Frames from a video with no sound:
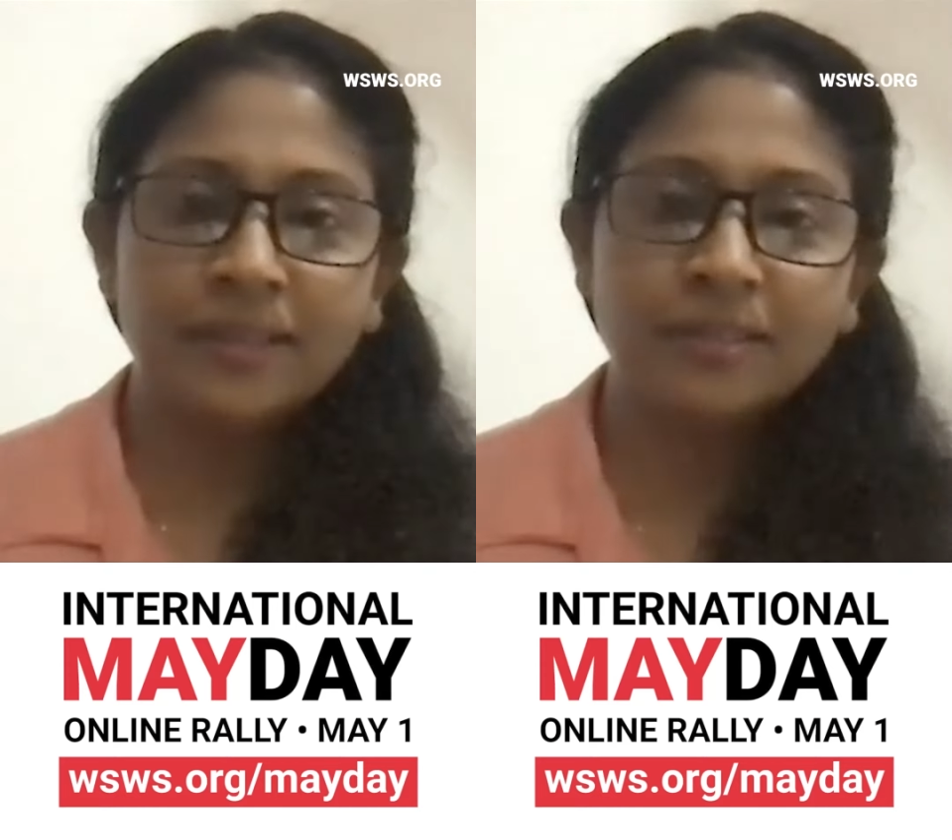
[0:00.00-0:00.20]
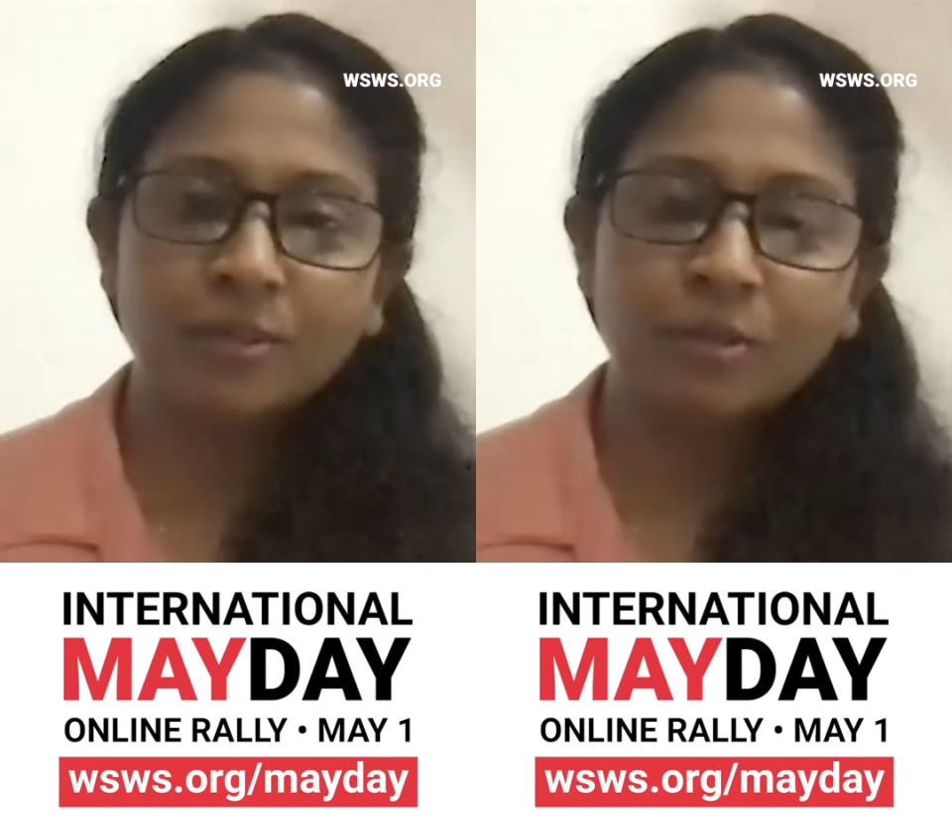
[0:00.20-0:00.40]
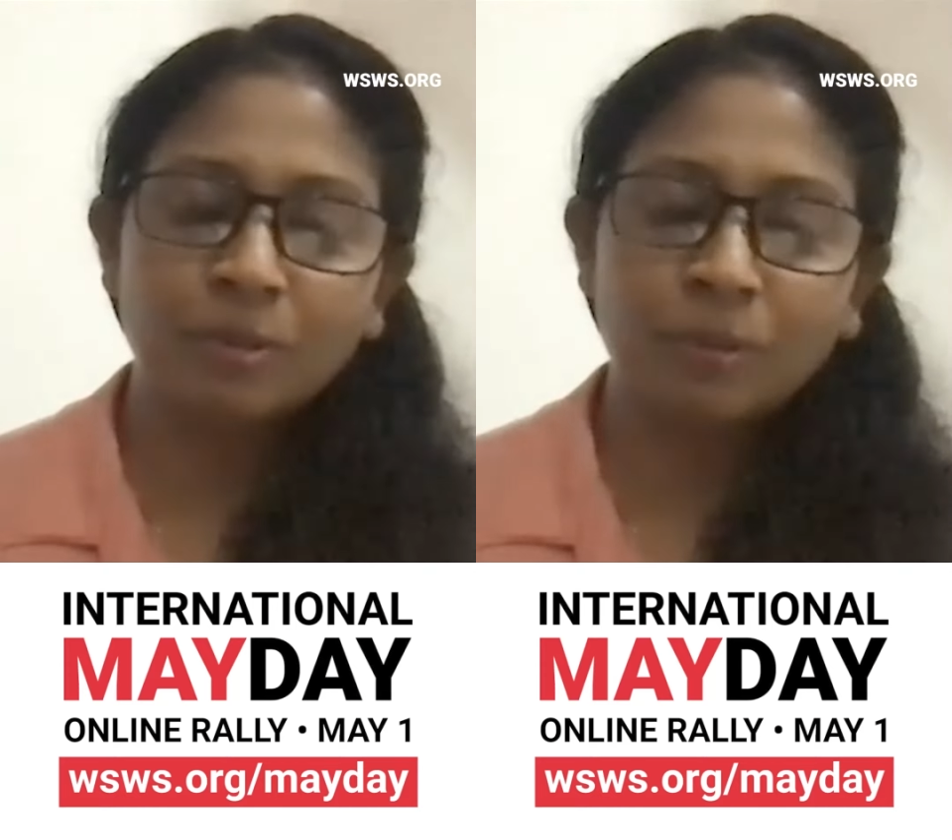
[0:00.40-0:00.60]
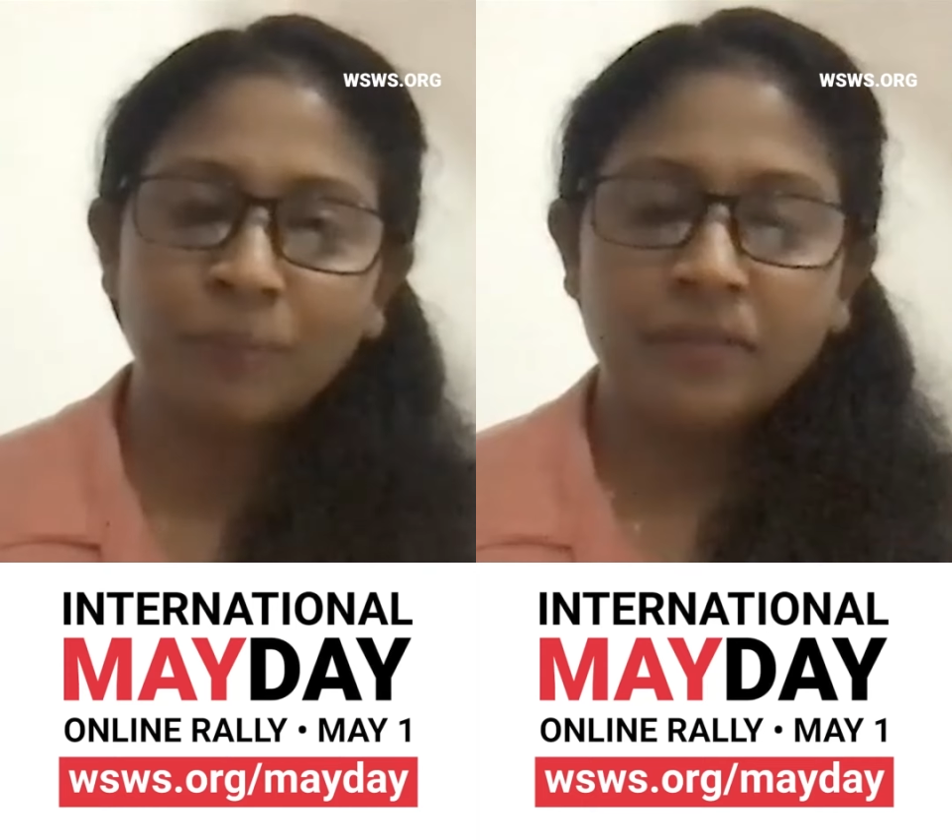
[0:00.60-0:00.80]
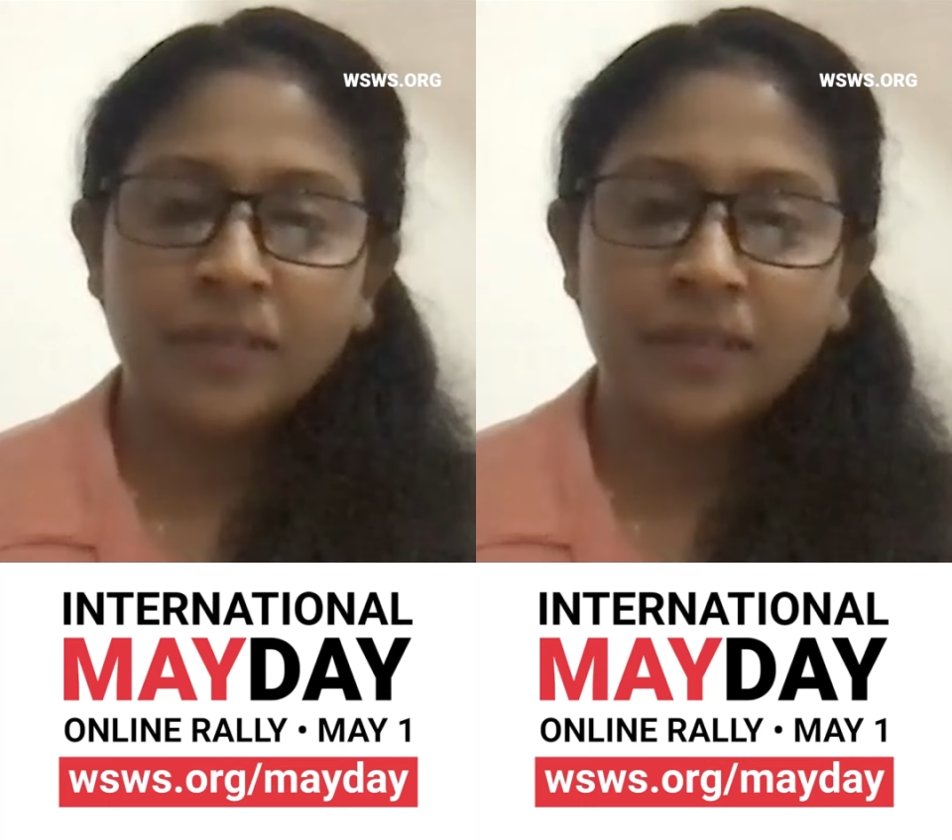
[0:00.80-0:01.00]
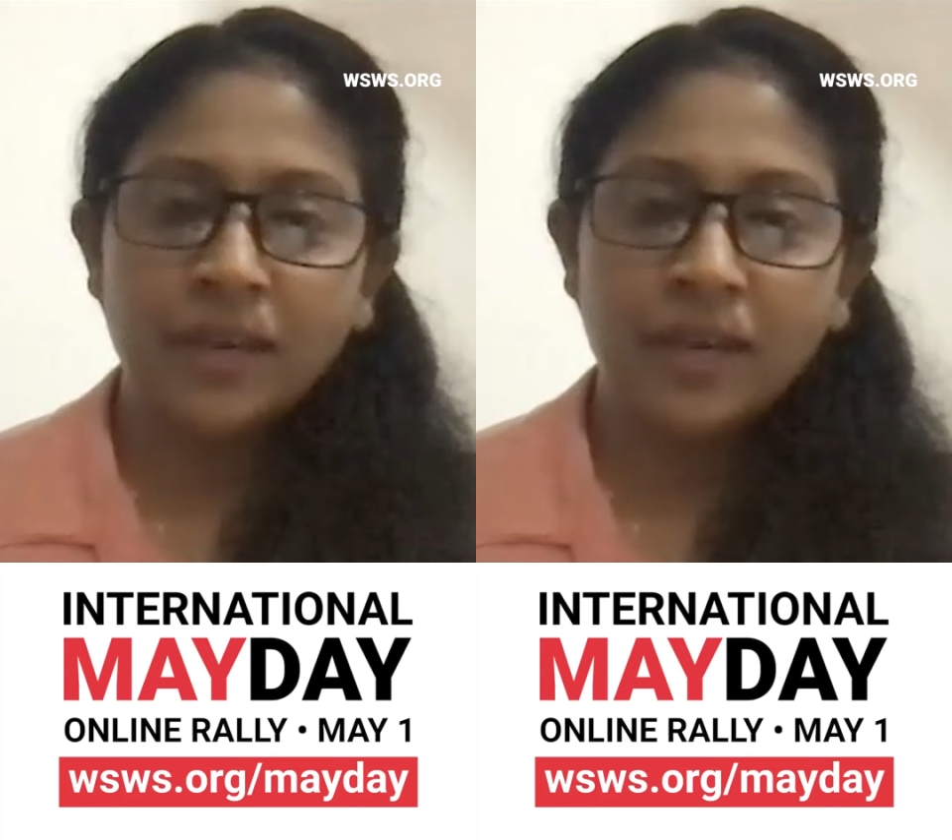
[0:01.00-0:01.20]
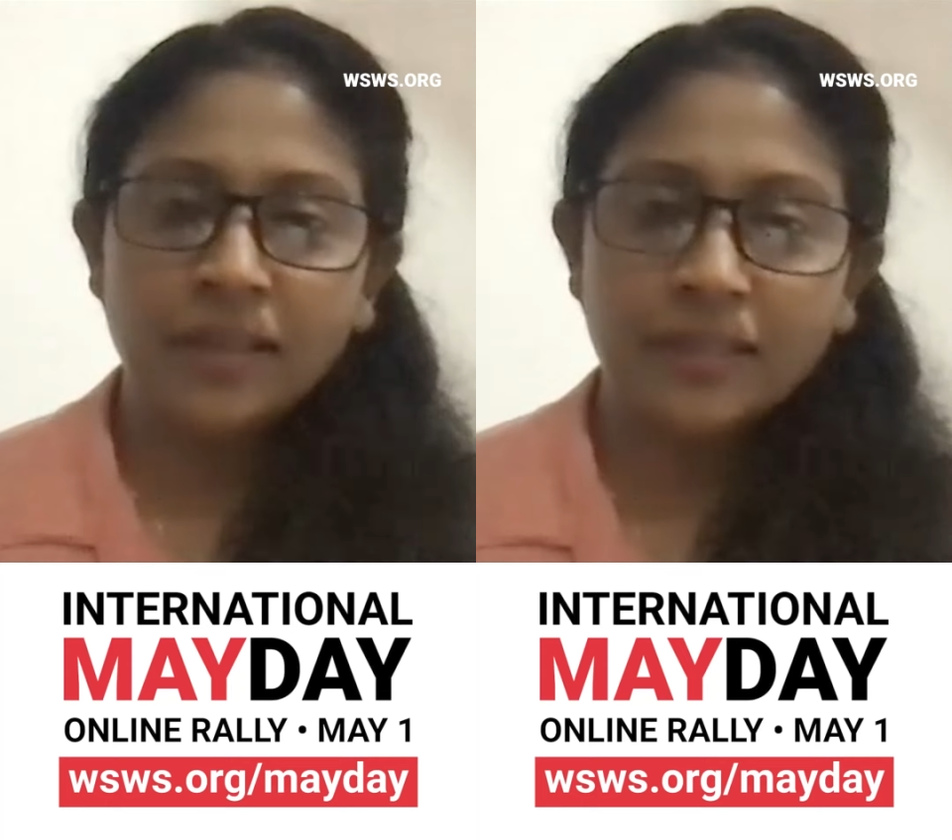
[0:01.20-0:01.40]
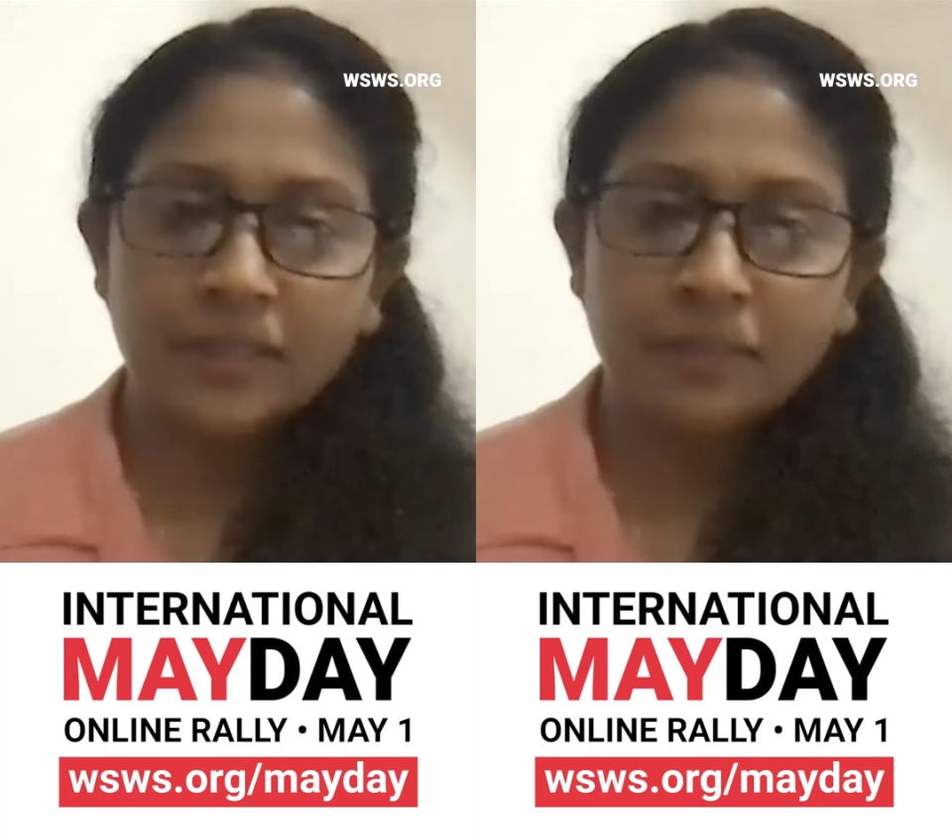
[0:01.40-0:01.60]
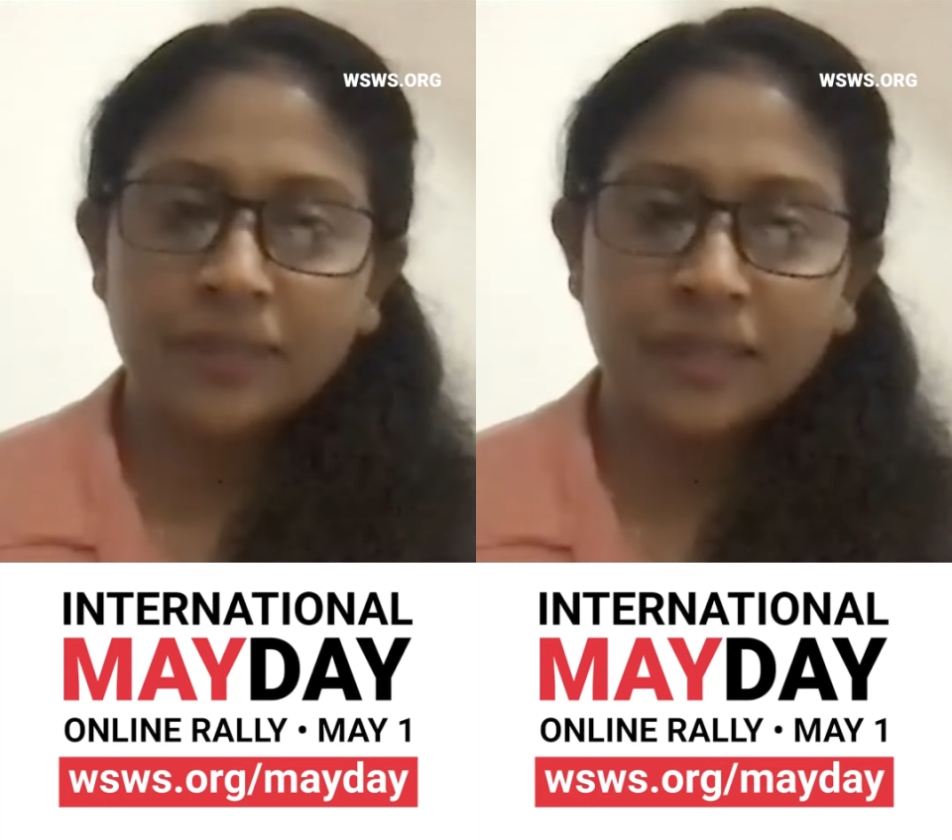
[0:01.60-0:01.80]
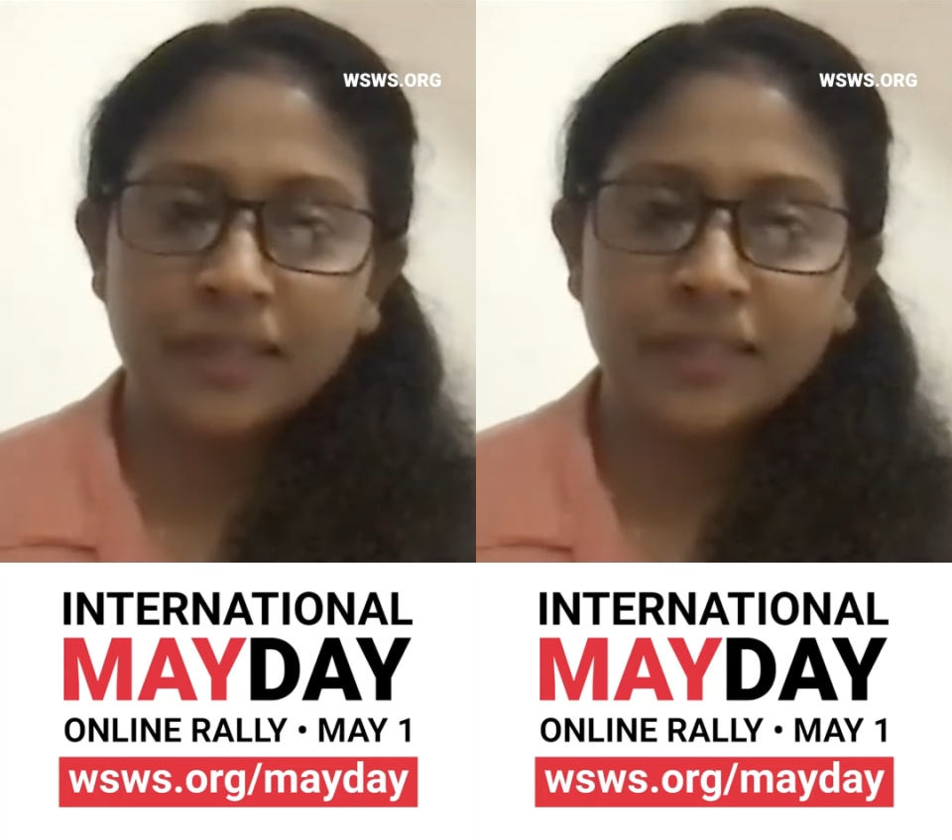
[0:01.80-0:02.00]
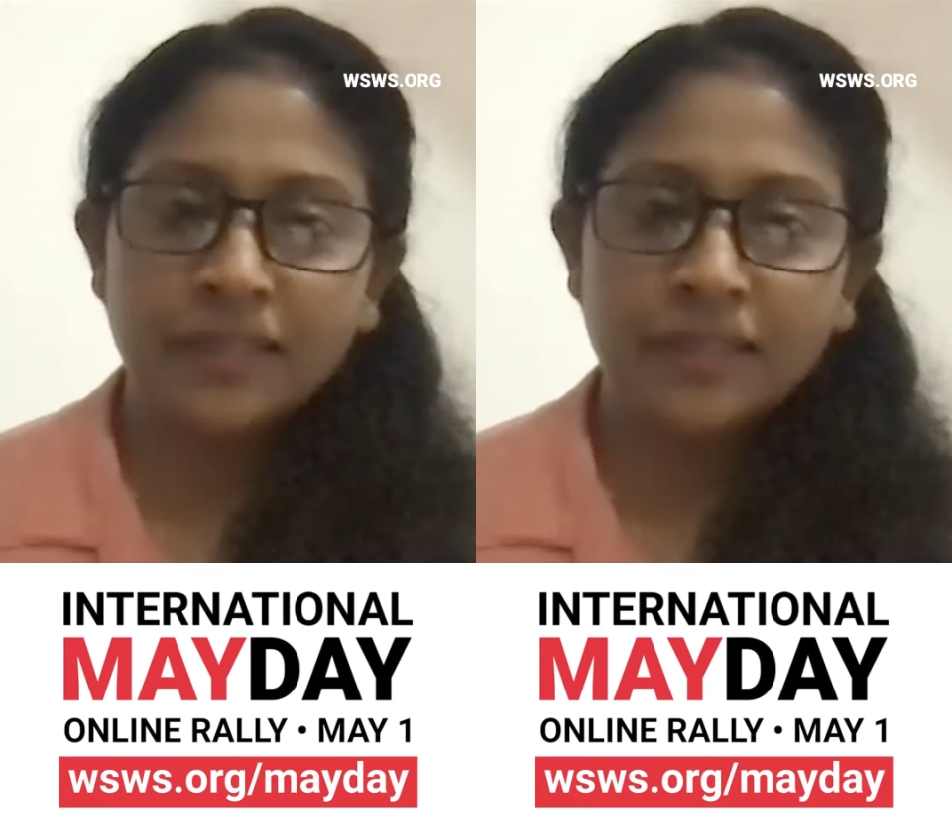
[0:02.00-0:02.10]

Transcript: So we can't eliminate